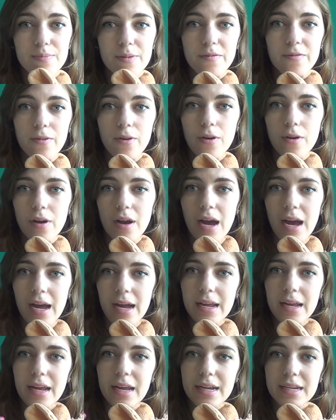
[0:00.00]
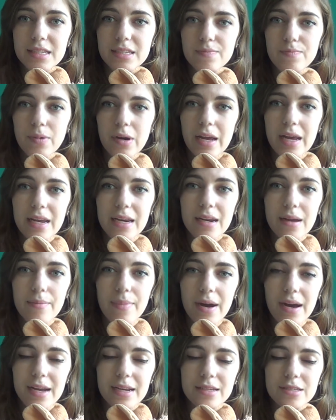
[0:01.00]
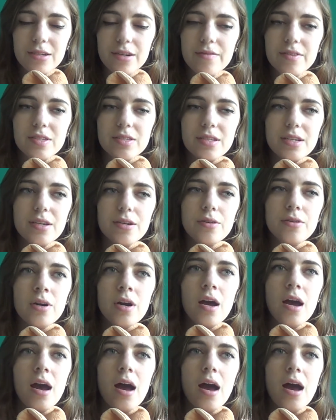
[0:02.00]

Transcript: before I explain a buying service to you.